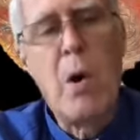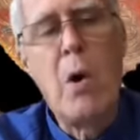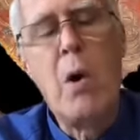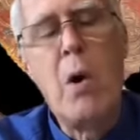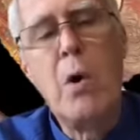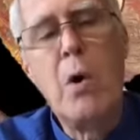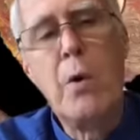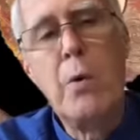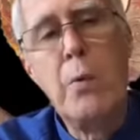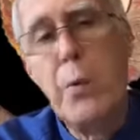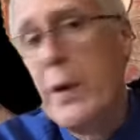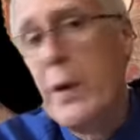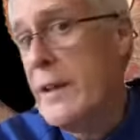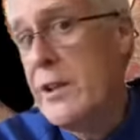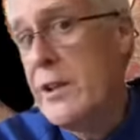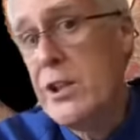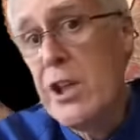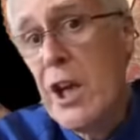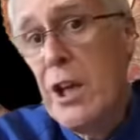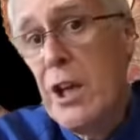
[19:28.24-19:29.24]
or
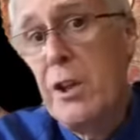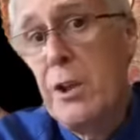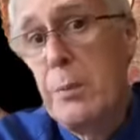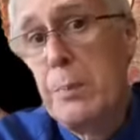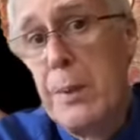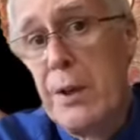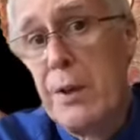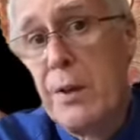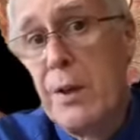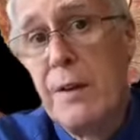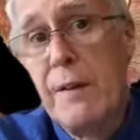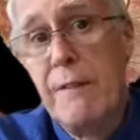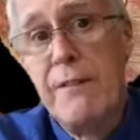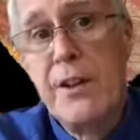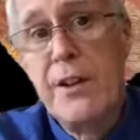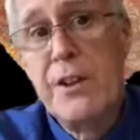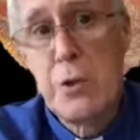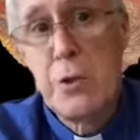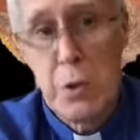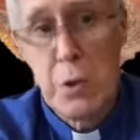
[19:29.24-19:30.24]
read Shakespeare to
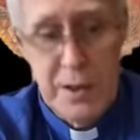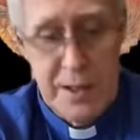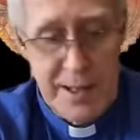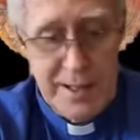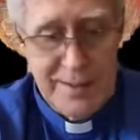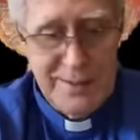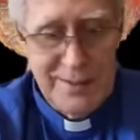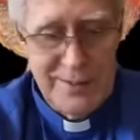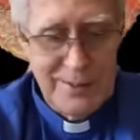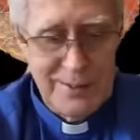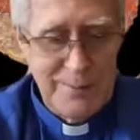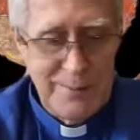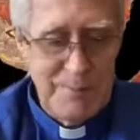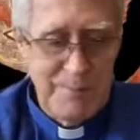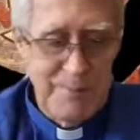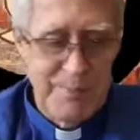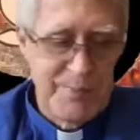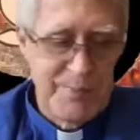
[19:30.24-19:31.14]
visualize it.